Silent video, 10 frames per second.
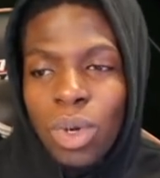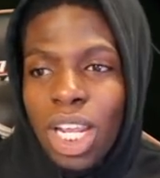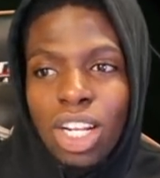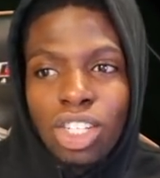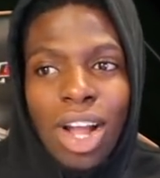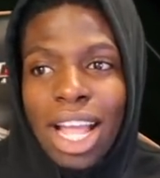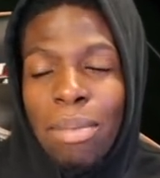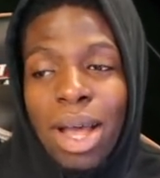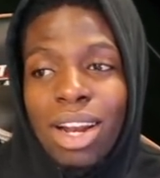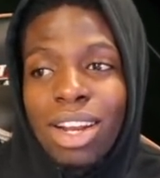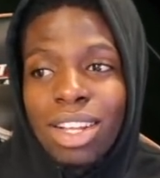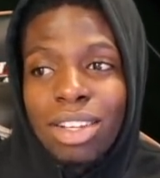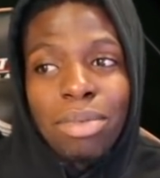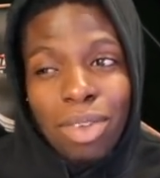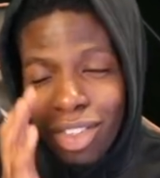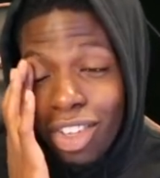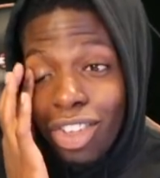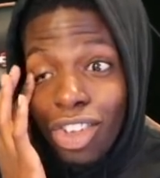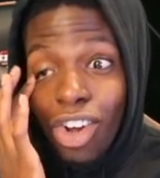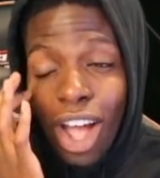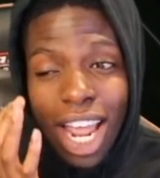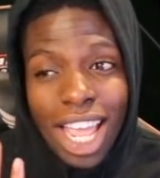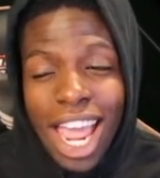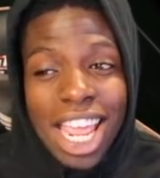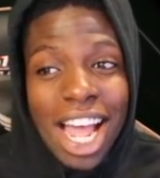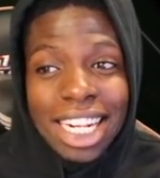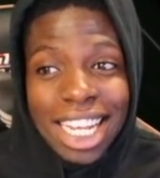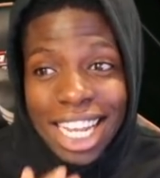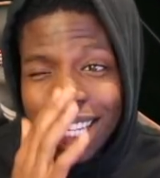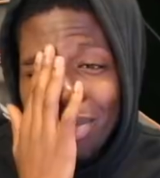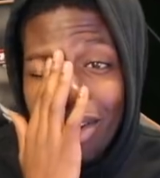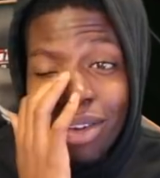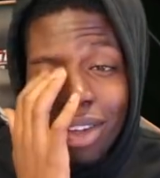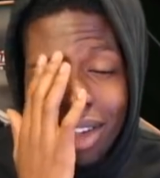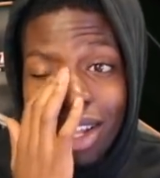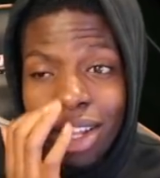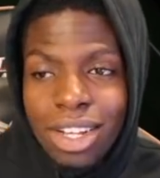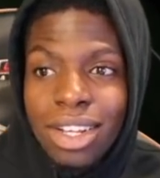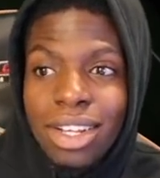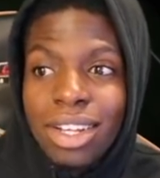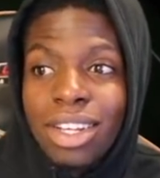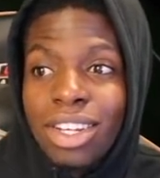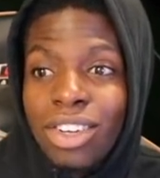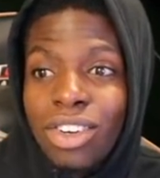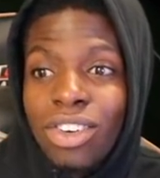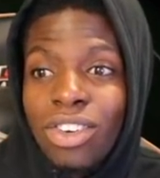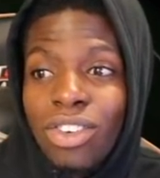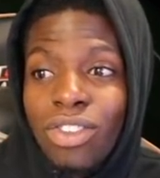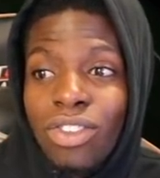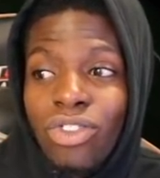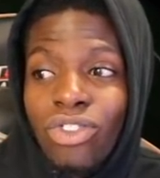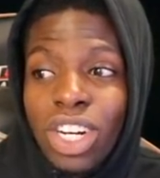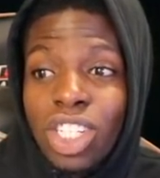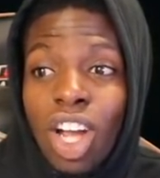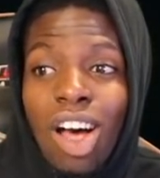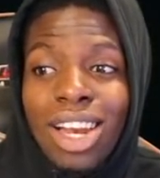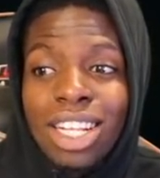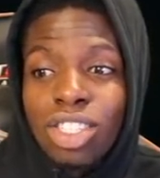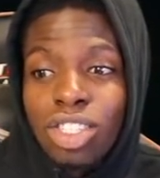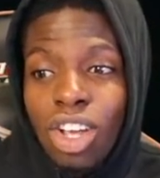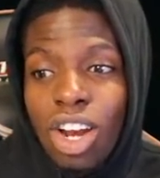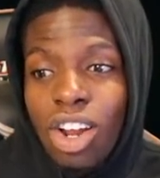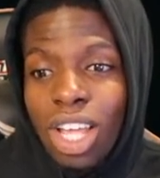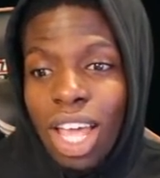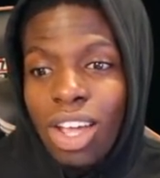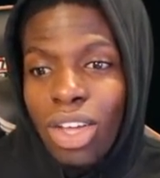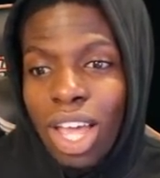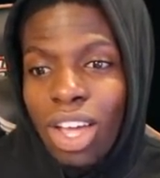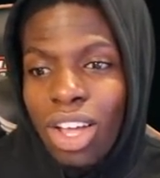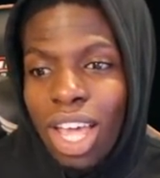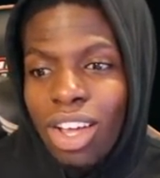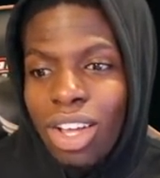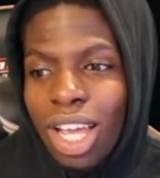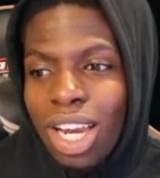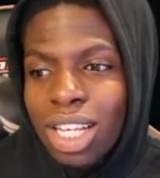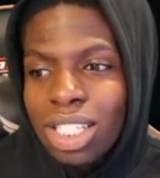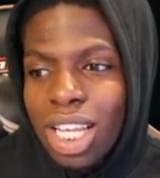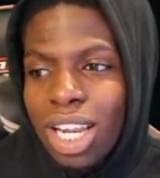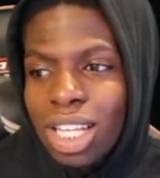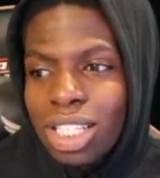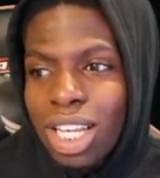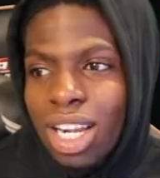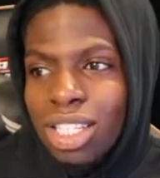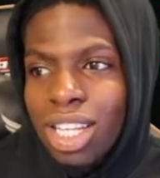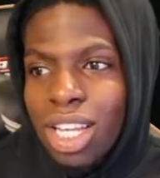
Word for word: We need a striker, man. You know any any ideas, bro? Uh, Richarlison's Richarlison. Okay, okay, okay, okay. Let's see, let's see, let's